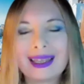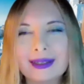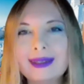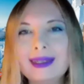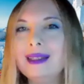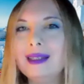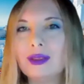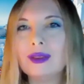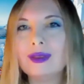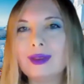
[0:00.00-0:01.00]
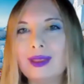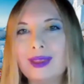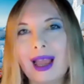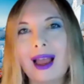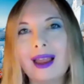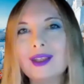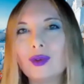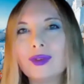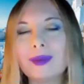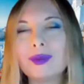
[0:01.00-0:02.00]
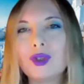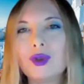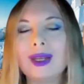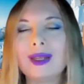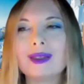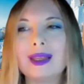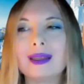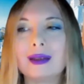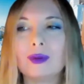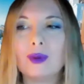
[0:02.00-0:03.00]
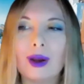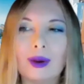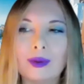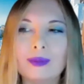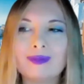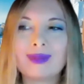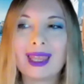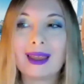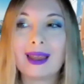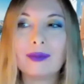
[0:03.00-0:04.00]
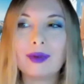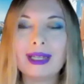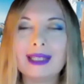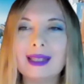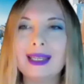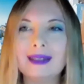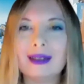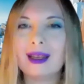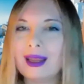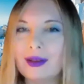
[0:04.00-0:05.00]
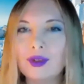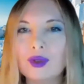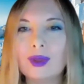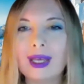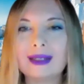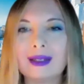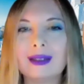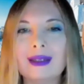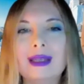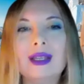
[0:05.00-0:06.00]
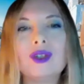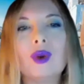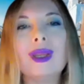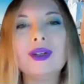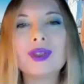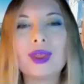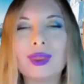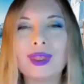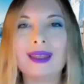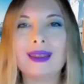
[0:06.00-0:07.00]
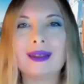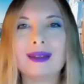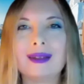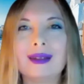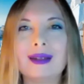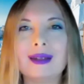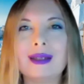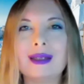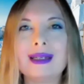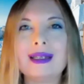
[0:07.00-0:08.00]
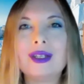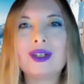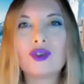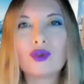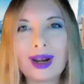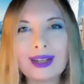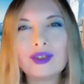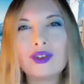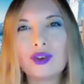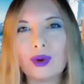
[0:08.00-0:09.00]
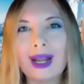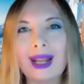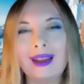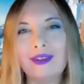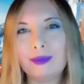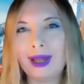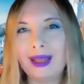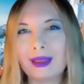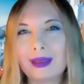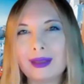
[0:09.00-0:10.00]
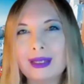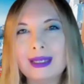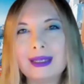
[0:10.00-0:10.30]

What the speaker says: I can see it in the eyes of some students, like, wow, I'm running late. I have to do that. So here's the thing. Trust your life path.